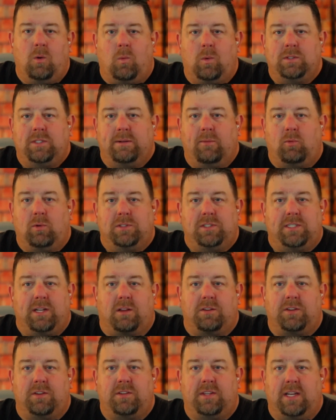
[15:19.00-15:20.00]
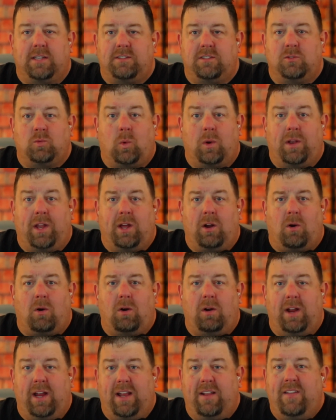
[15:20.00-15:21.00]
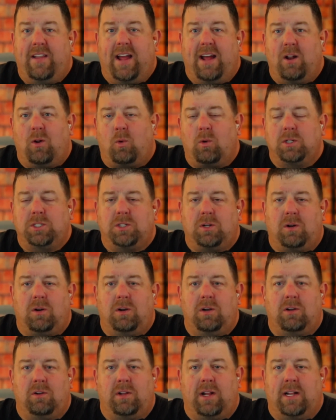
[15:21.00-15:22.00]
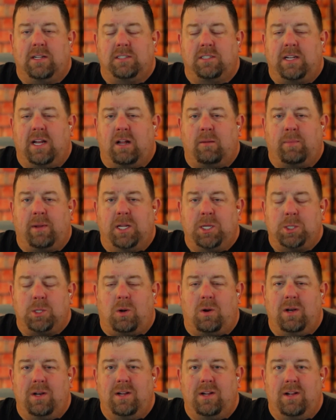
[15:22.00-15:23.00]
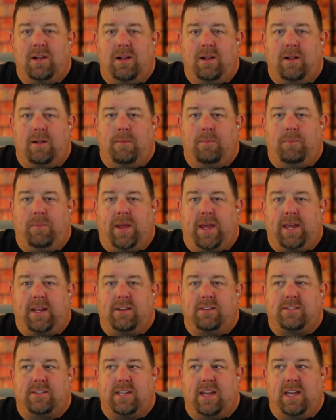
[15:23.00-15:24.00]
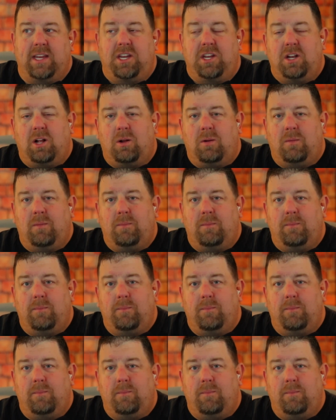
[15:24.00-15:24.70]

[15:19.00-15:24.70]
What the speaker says: once everyone self-assesses where they are in that org chart or that accountability chart, they can say, you know,